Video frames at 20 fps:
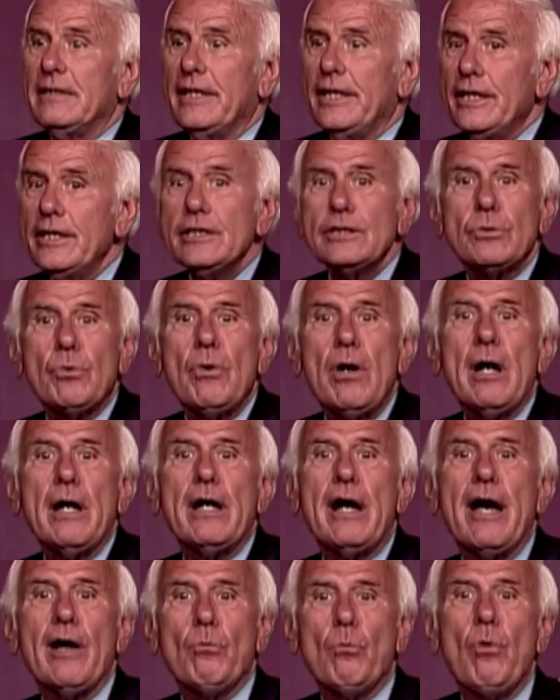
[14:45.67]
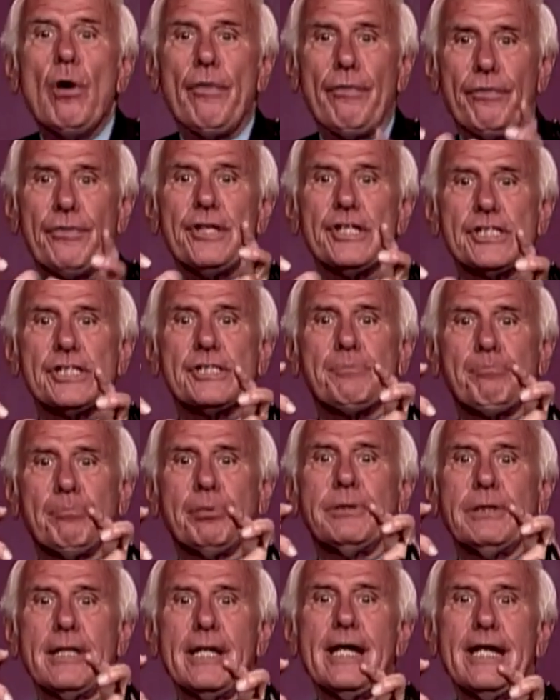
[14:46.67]
Here's why I want this
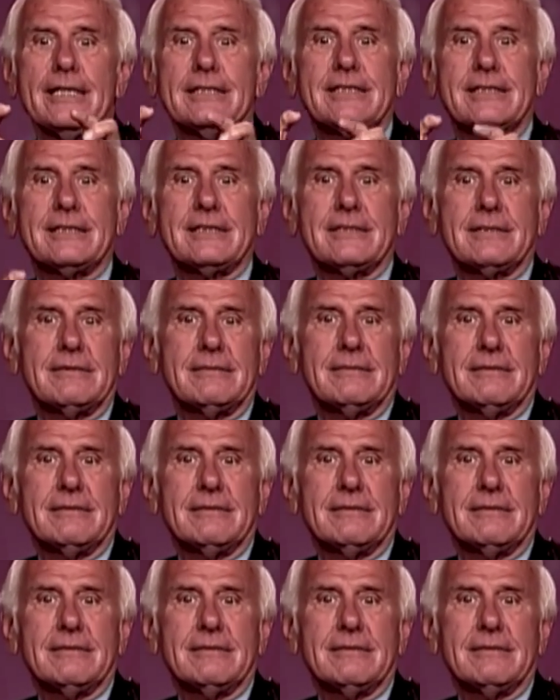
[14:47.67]
place.